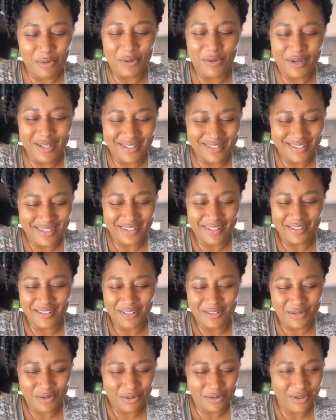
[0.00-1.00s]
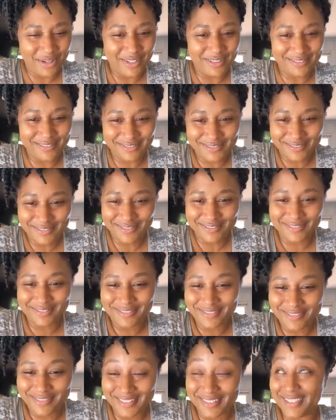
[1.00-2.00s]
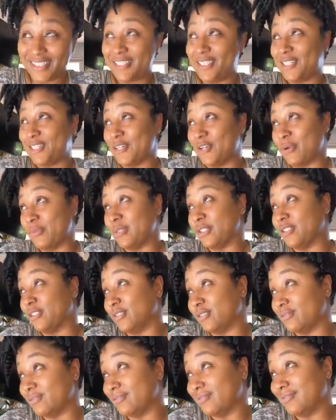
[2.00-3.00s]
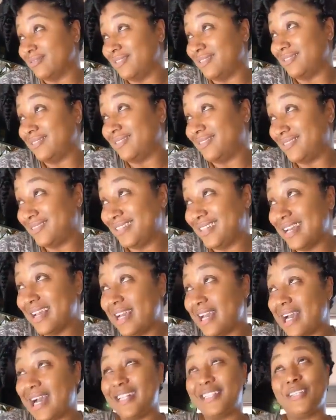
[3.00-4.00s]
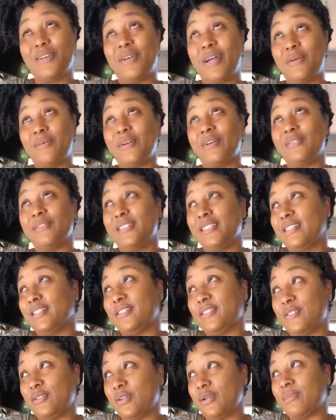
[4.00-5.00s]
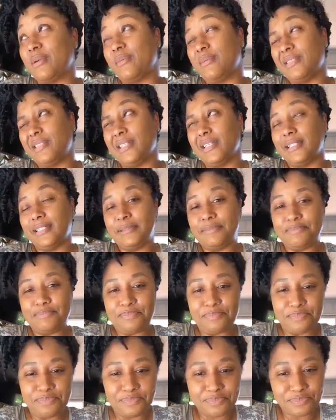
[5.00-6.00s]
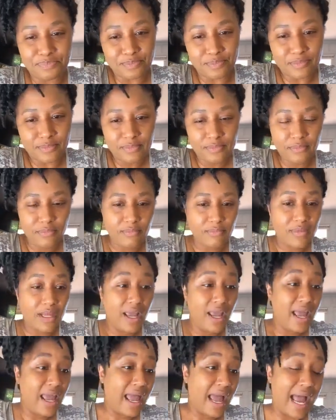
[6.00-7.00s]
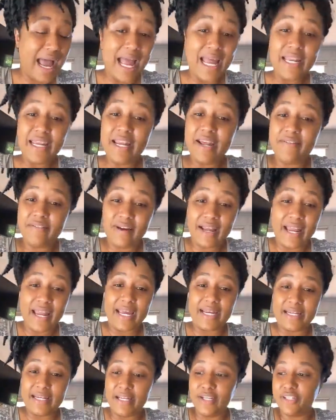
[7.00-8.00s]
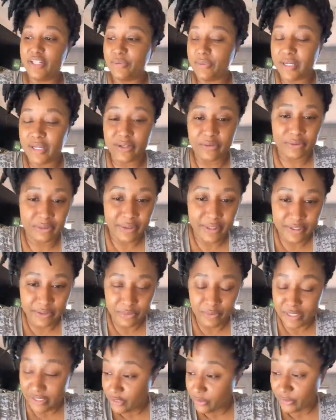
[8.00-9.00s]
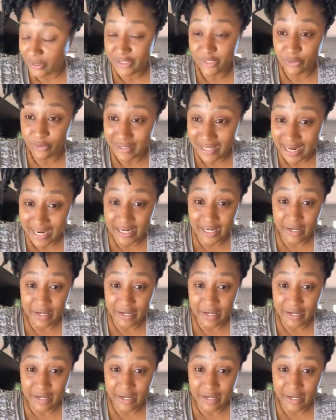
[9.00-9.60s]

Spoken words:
going to go ahead and tell this story because she told me to. I told her I wasn't going to tell this story, but I'm going to tell it. I never had an issue with interracial